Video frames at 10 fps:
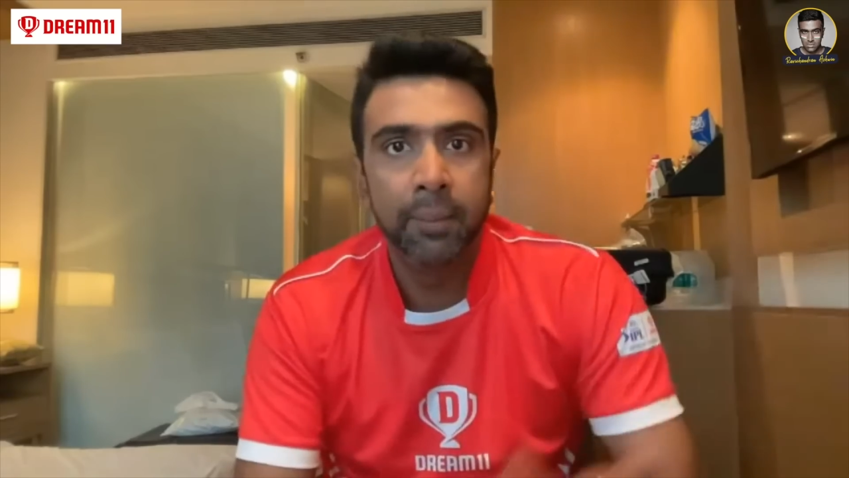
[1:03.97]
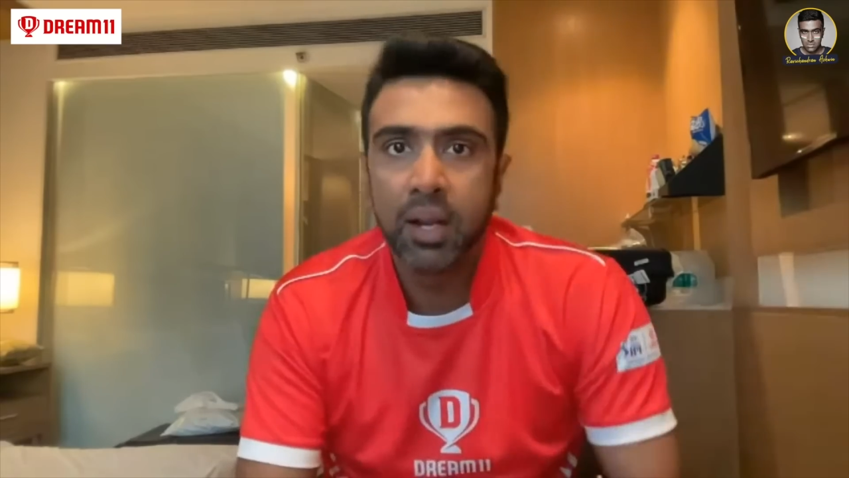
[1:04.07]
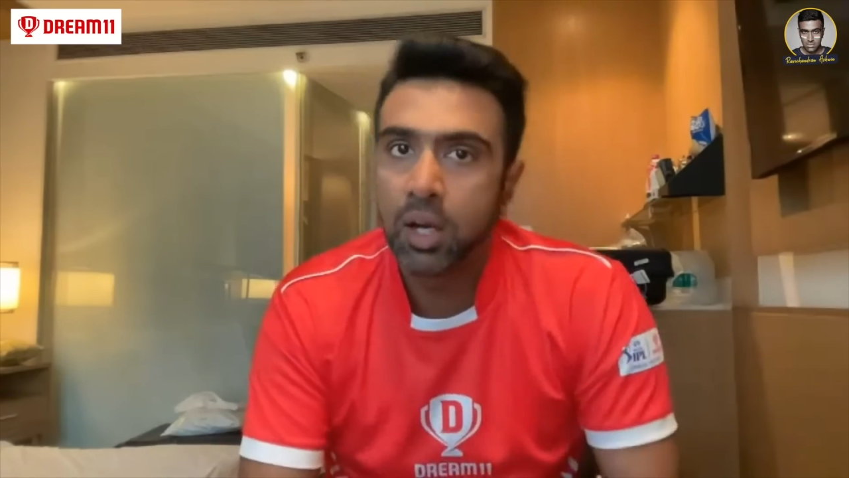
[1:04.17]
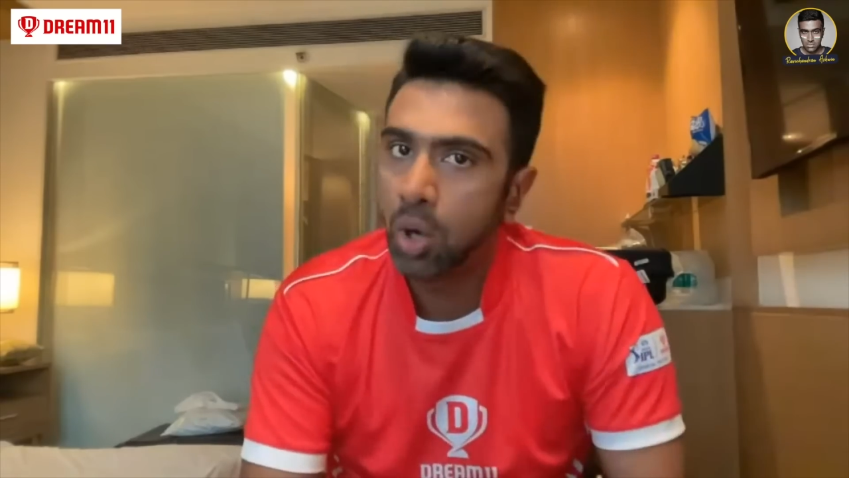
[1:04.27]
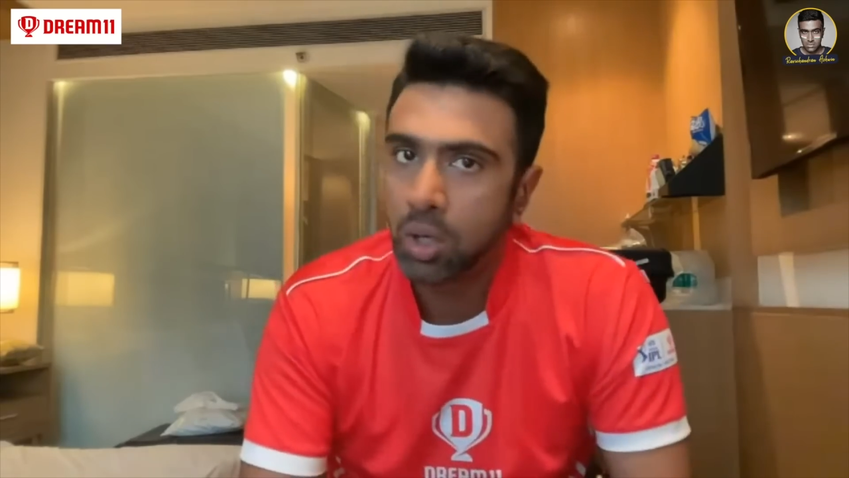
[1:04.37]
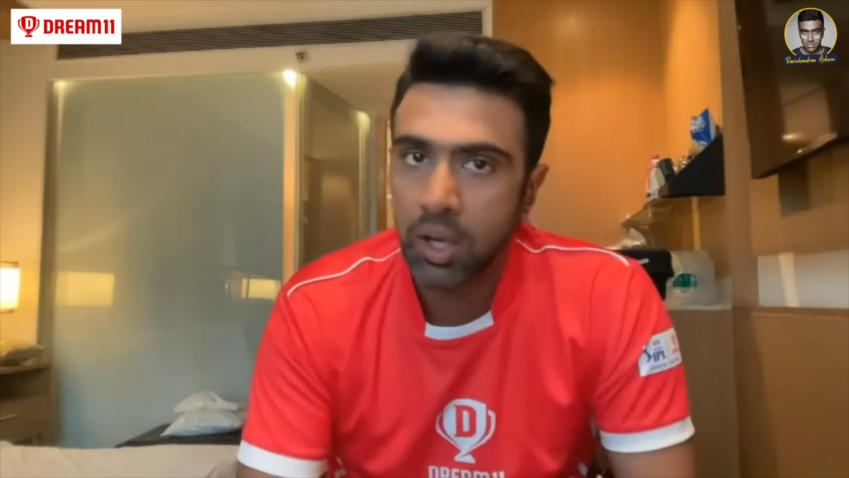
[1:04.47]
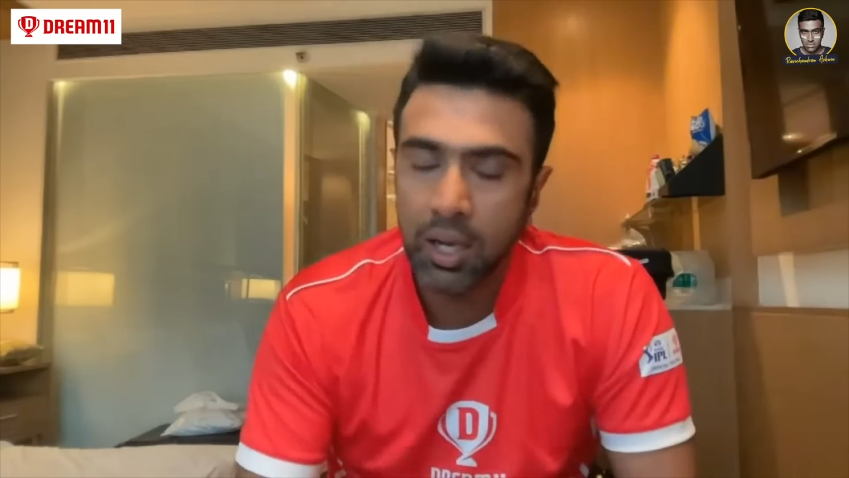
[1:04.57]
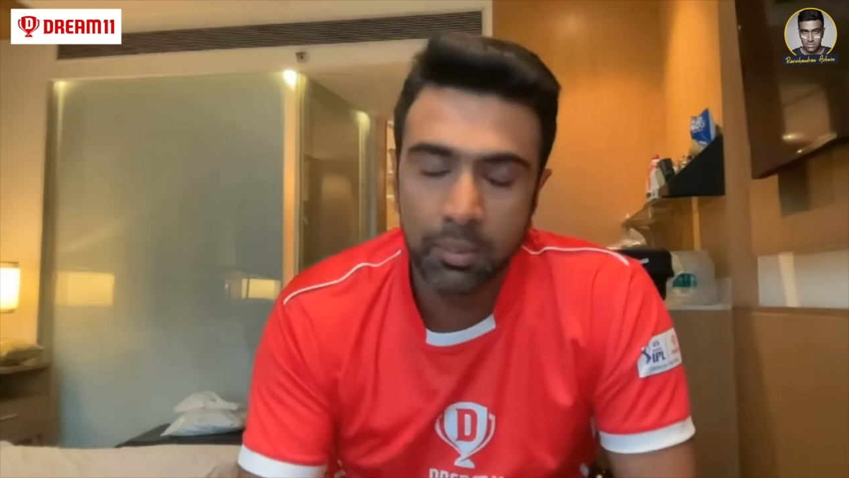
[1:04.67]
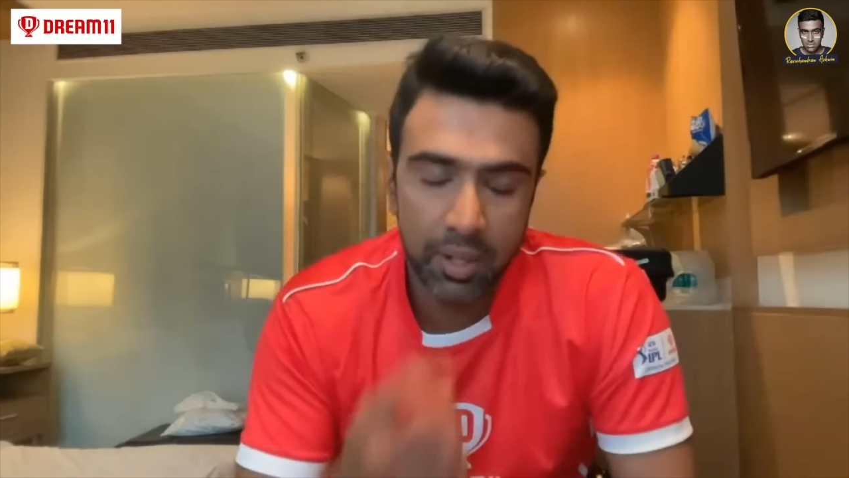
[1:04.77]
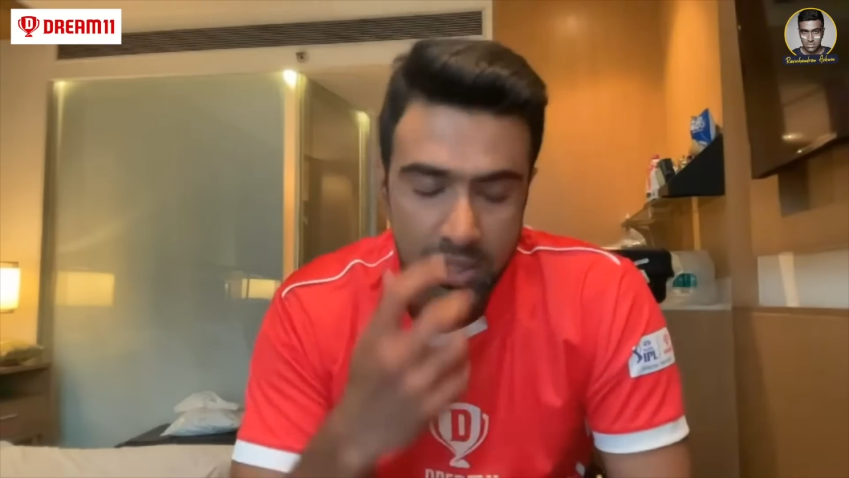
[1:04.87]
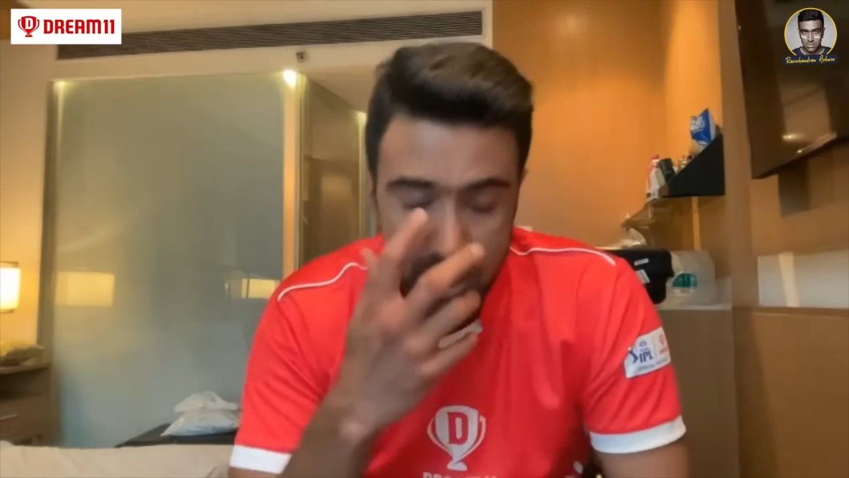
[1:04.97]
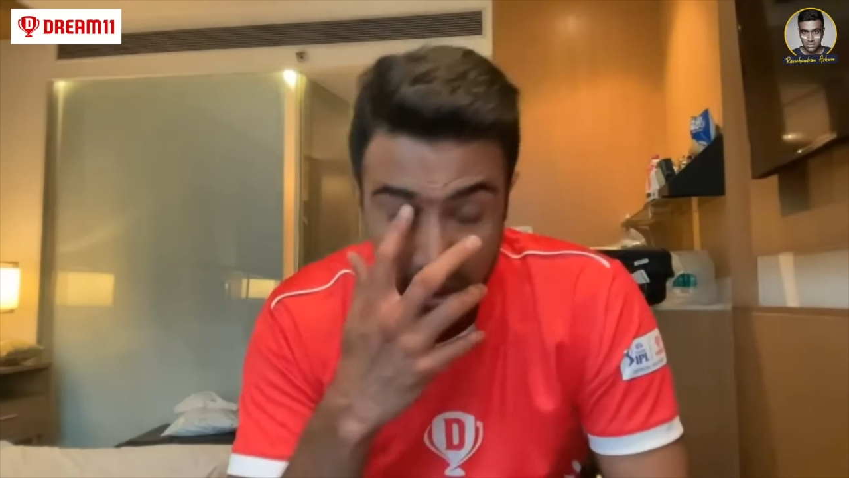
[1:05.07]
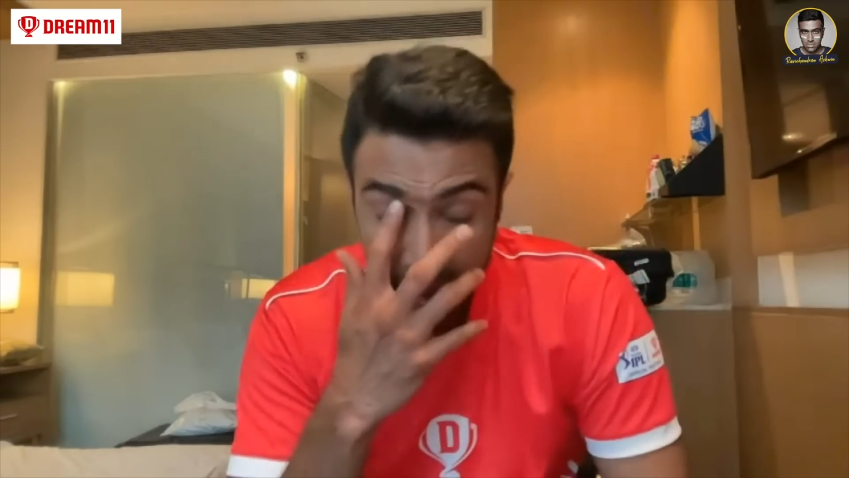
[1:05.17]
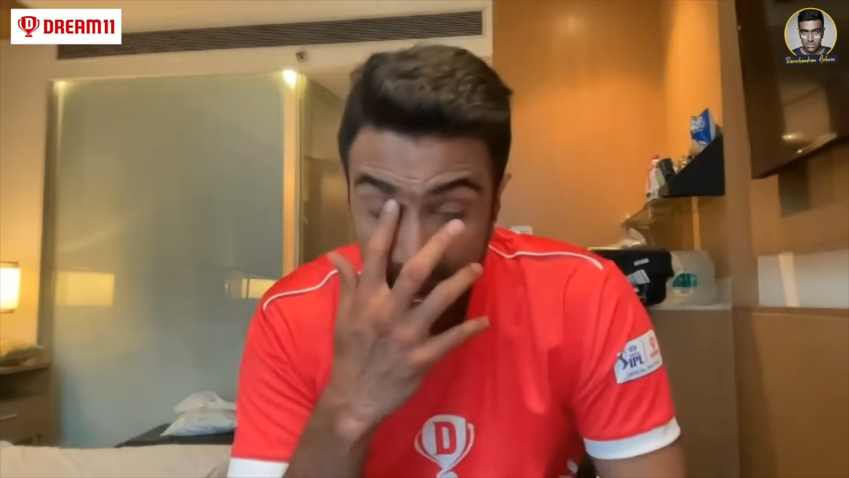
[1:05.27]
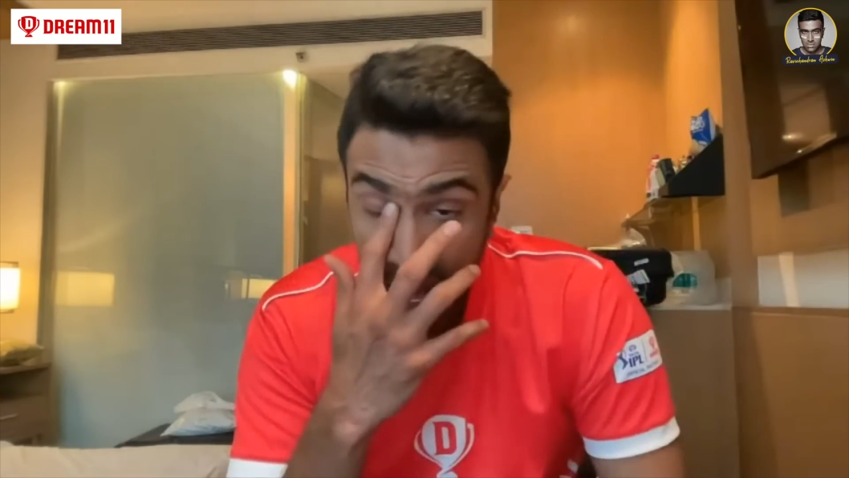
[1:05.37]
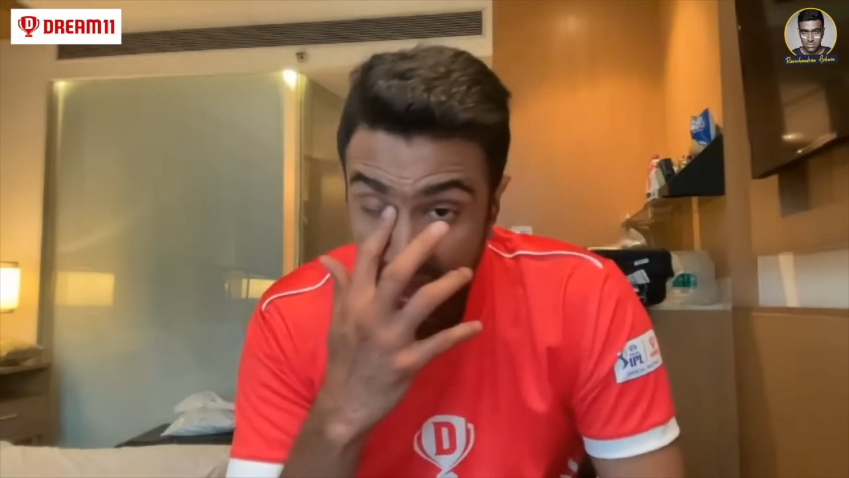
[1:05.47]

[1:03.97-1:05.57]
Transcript: big and got Kyle Myers out.